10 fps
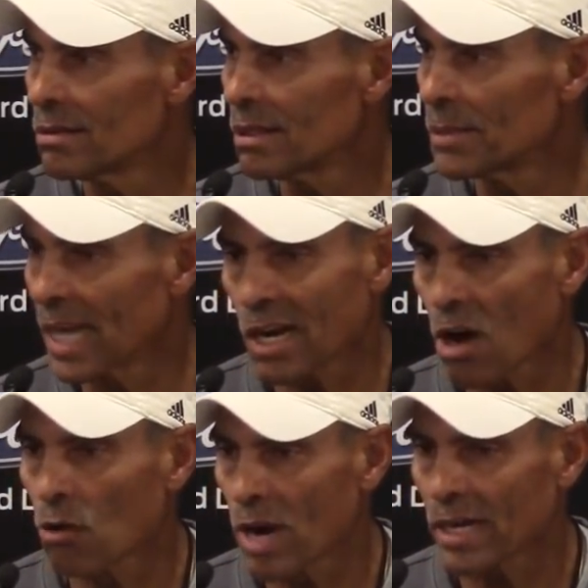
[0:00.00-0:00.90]
I mean, I
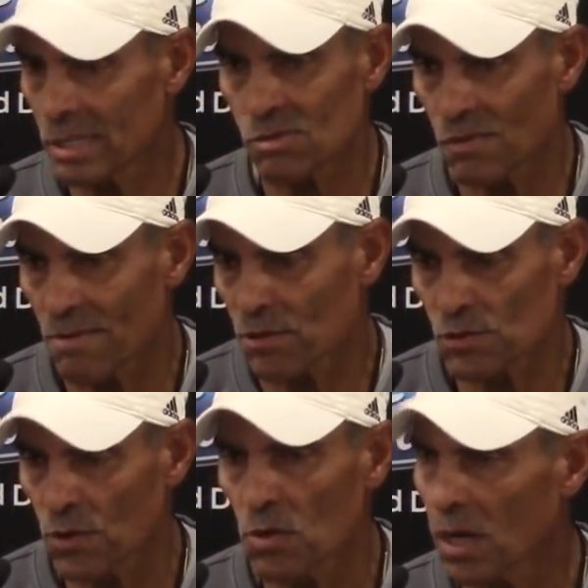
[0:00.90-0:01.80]
called Rocky. He was my
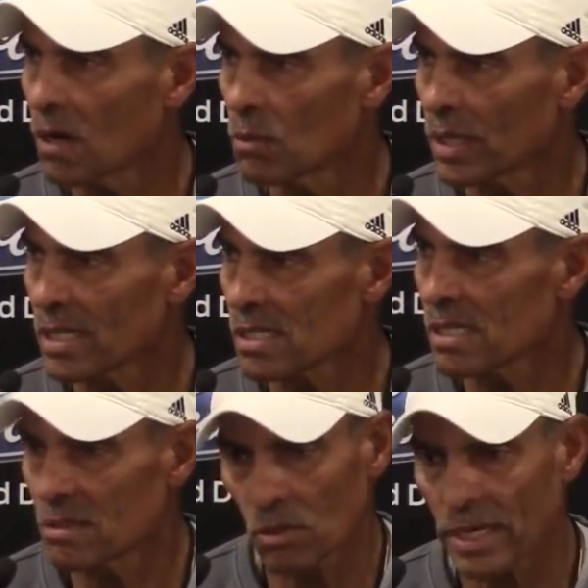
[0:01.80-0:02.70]
first phone call. When I
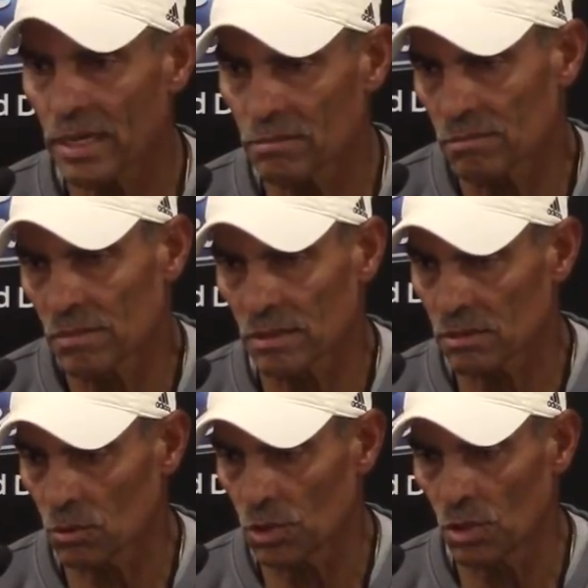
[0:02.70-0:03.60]
said, okay,
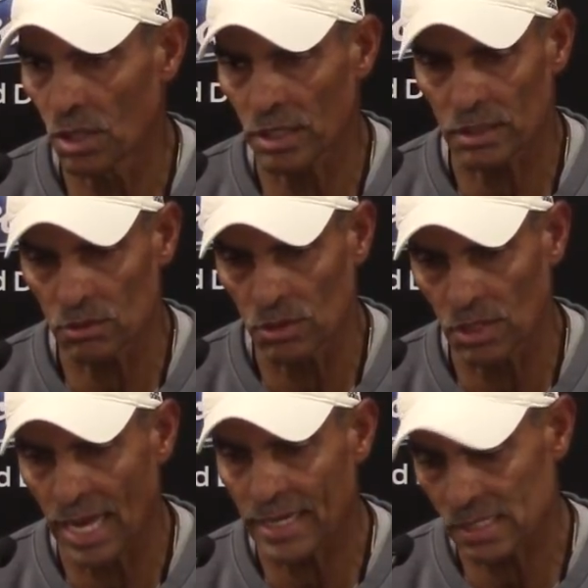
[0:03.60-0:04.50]
who you
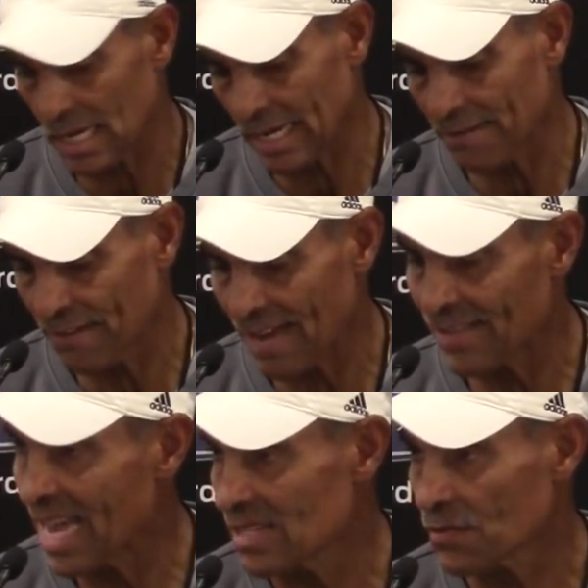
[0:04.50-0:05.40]
like? I said, I got five
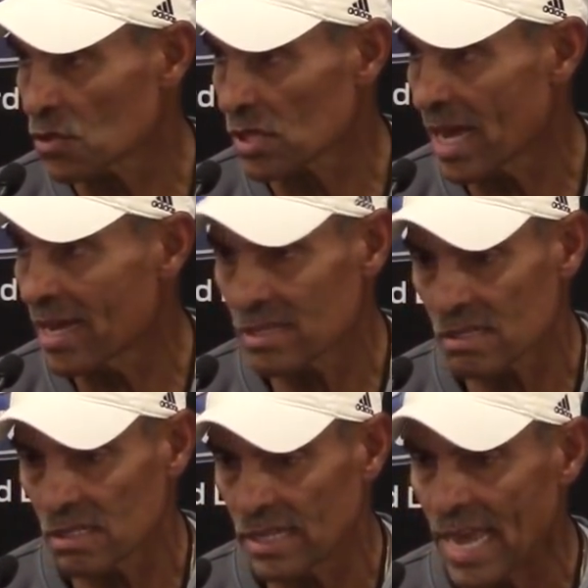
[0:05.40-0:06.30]
guys. The first guy
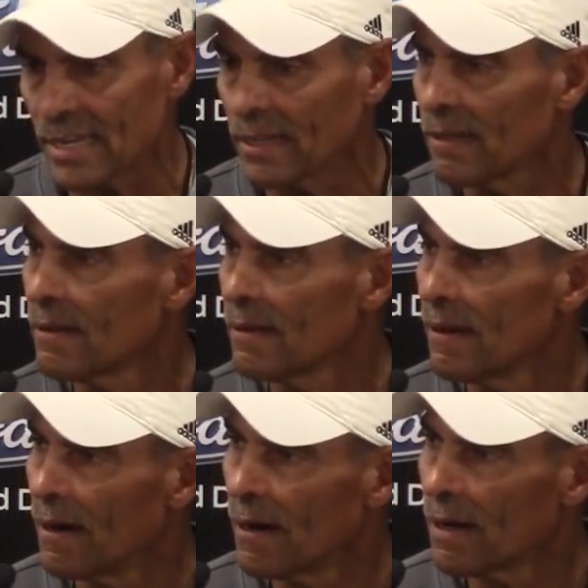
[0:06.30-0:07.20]
is Danny.
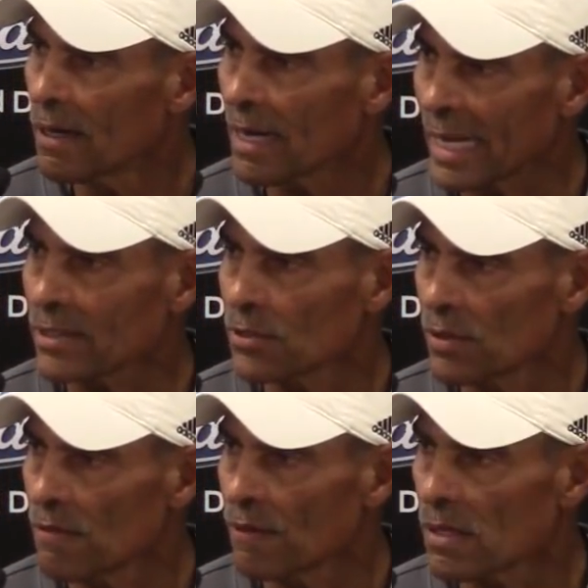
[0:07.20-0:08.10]
I like their
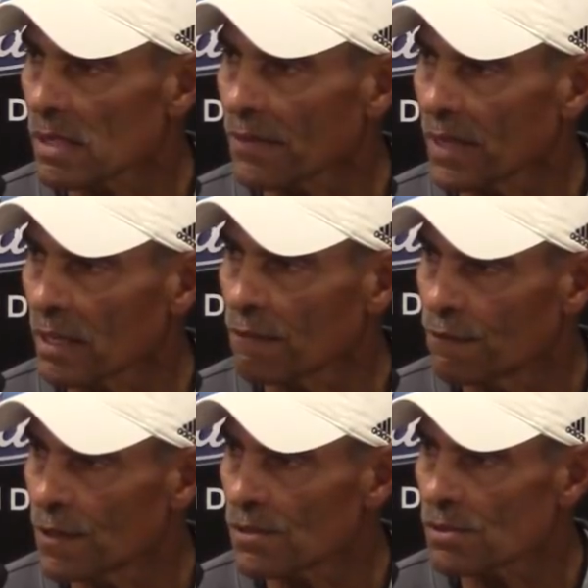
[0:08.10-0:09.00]
defense. I think it
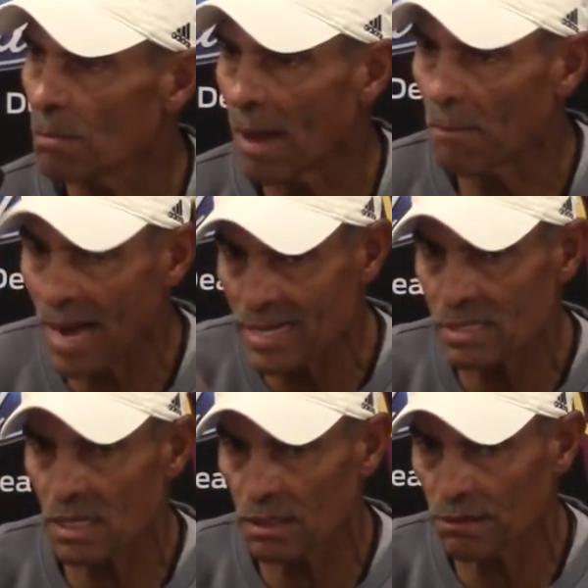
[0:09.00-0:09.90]
fits my
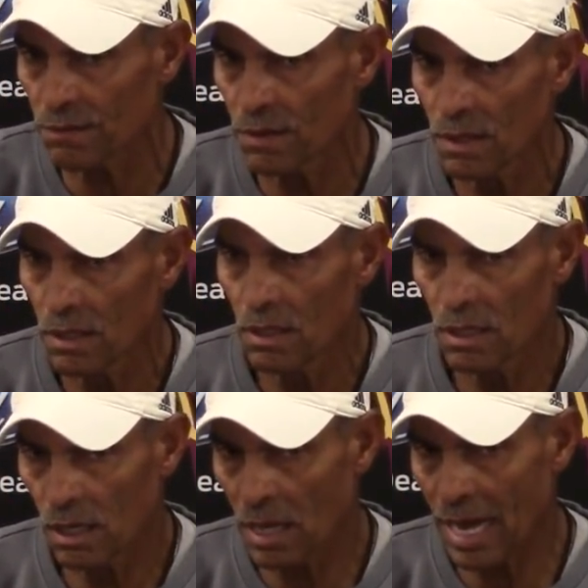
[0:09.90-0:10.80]
mindset of
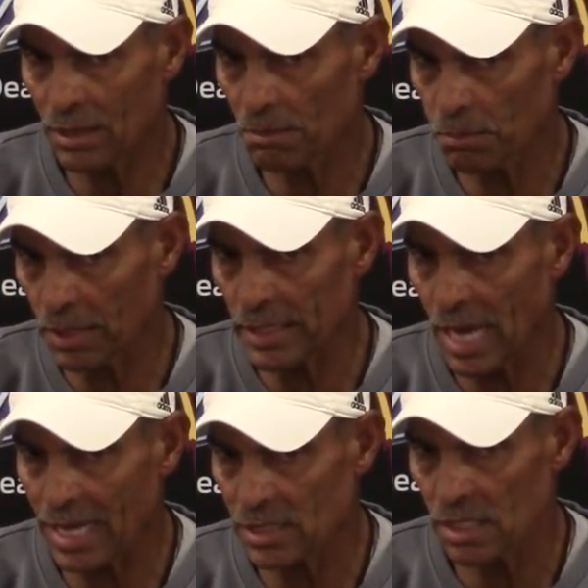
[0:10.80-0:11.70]
how to play
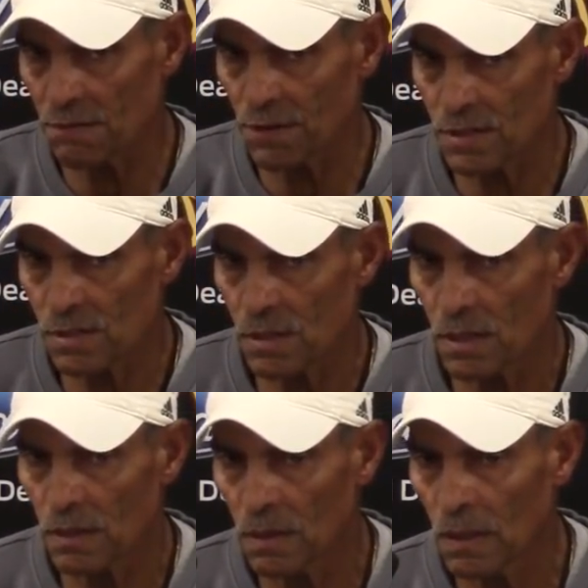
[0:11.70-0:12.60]
college defense
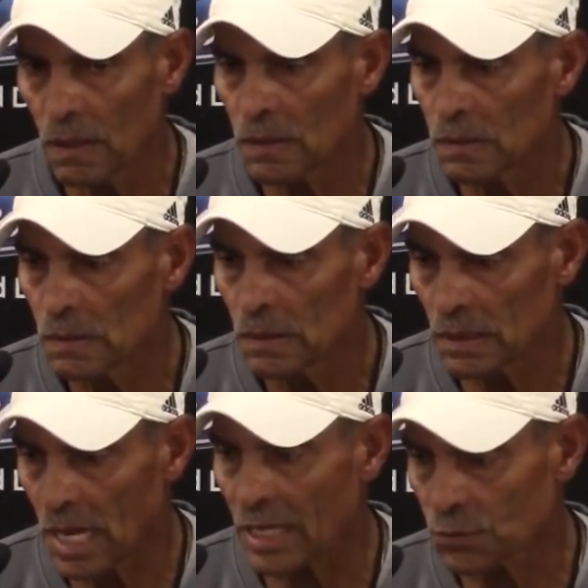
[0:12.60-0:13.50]
in
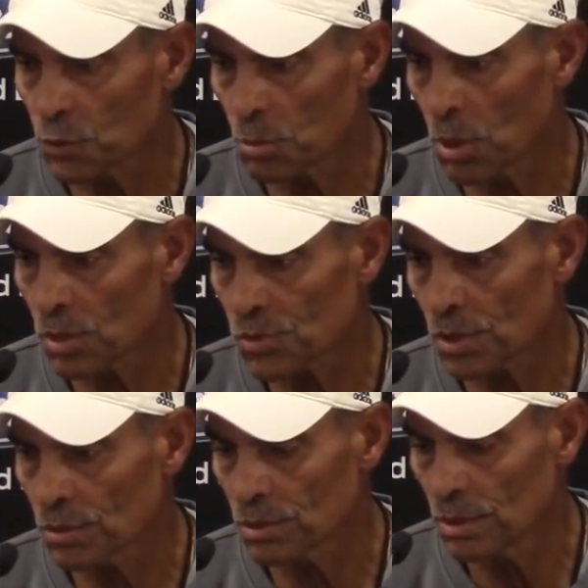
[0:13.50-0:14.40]
college football.
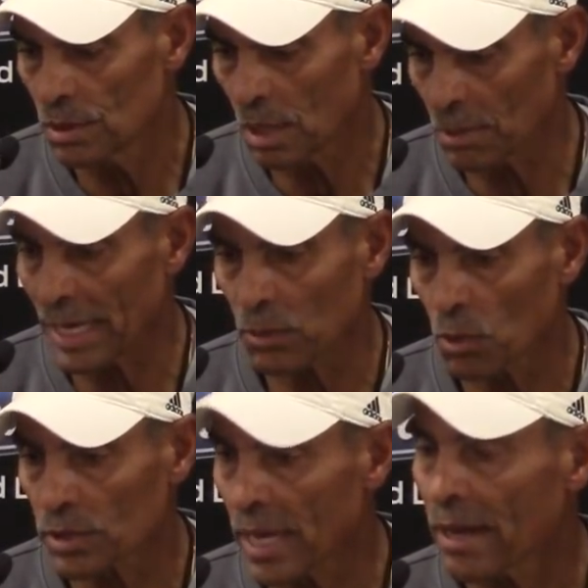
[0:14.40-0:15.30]
So I'm glad it
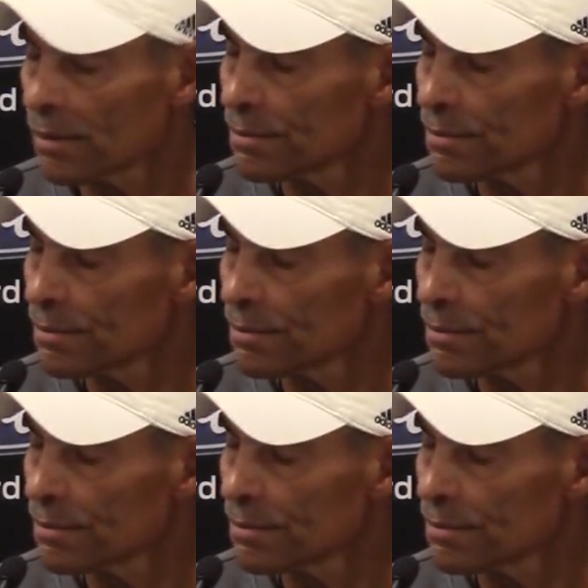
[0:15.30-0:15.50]
worked out.